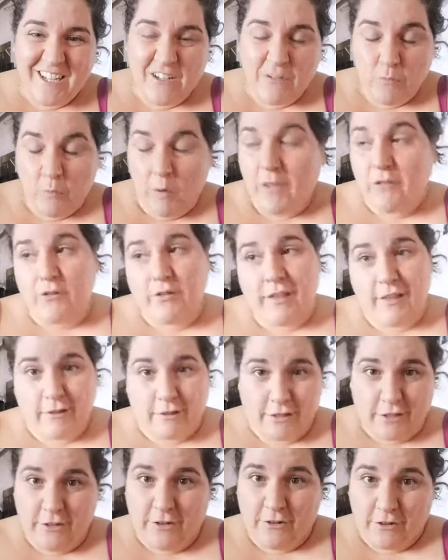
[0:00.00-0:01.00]
Whether they
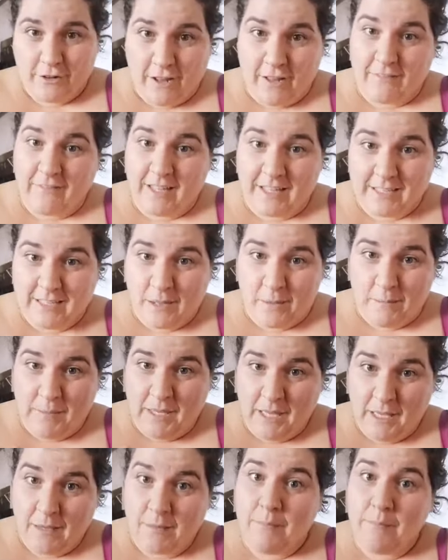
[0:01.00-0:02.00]
look good or not, that's on
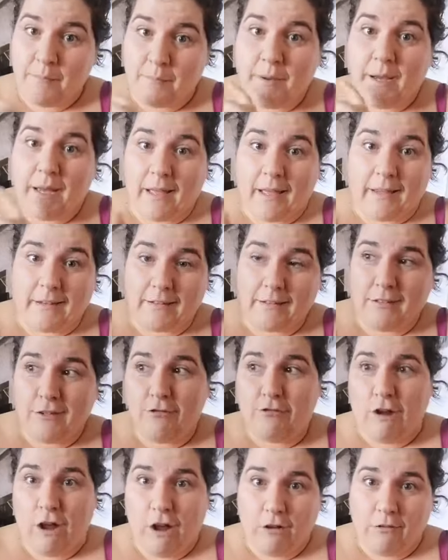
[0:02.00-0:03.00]
me. But,
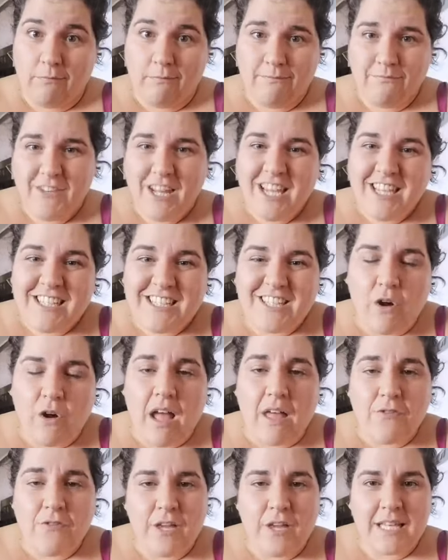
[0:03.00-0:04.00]
you know. So
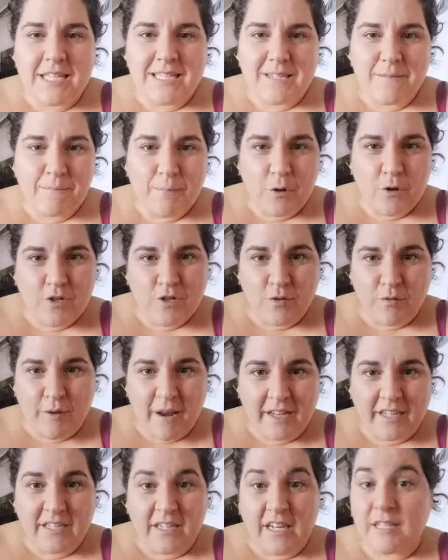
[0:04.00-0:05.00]
I think it's important to
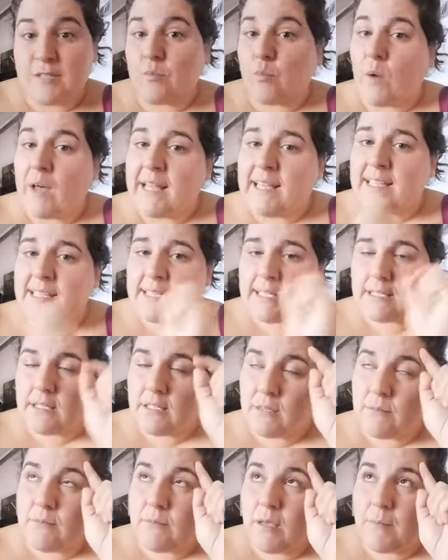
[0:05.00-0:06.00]
recognize
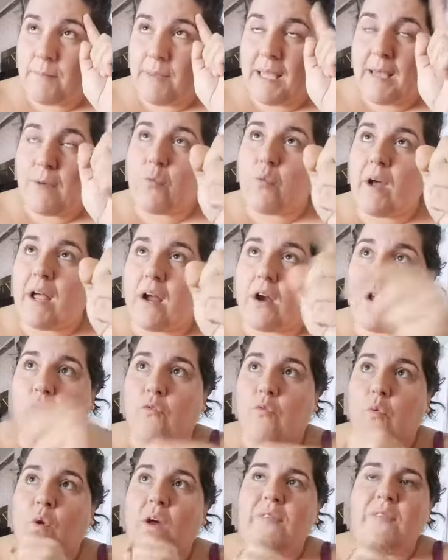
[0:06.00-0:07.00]
be aware
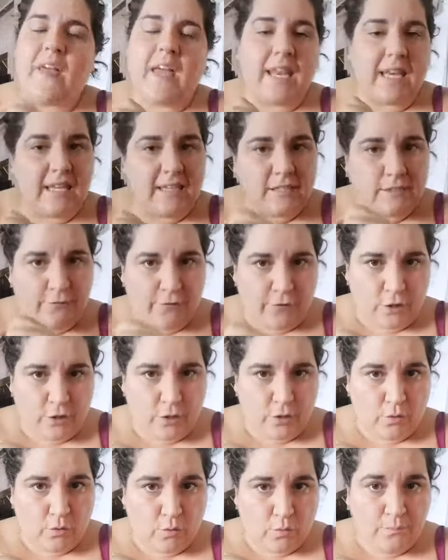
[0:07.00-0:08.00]
of what that is for
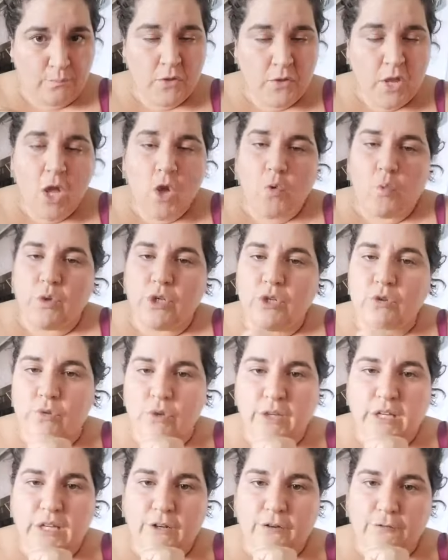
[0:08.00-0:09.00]
you. When you
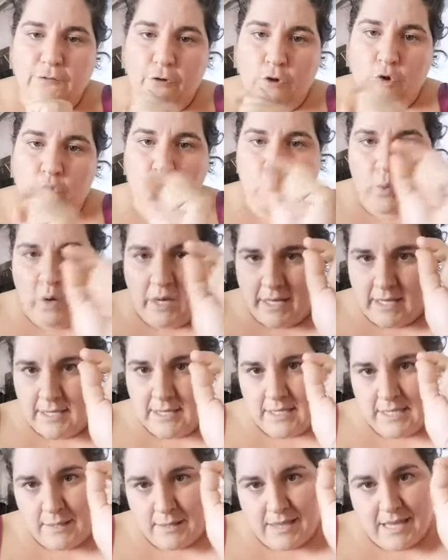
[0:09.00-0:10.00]
look at a photo, what
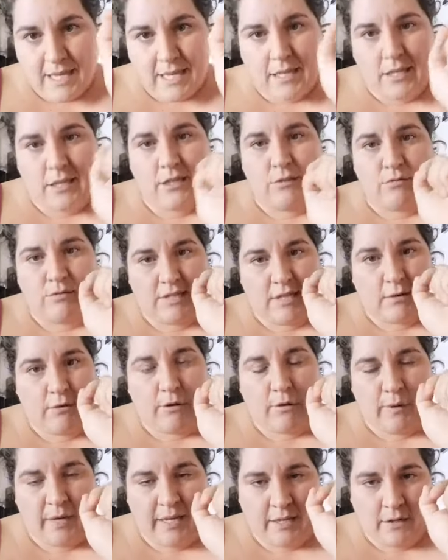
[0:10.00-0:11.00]
is the thing you
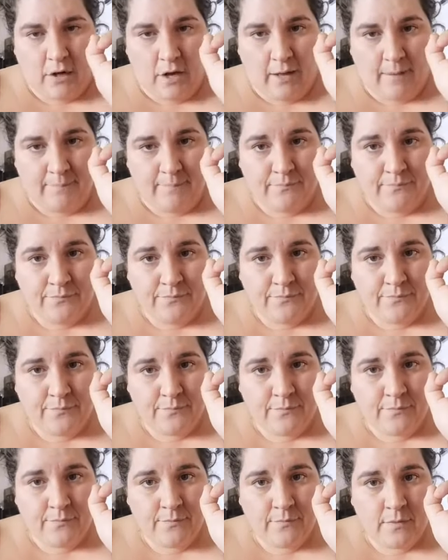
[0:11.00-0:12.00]
zero in on?
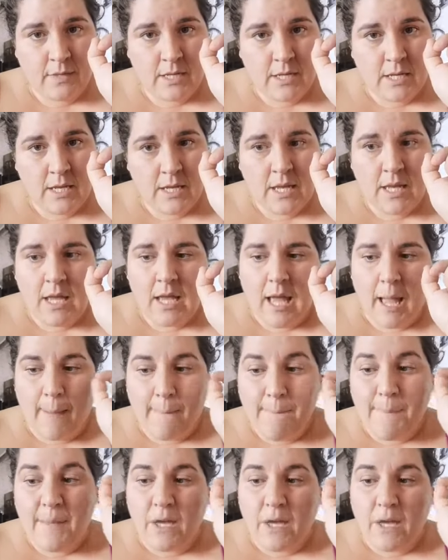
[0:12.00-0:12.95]
And be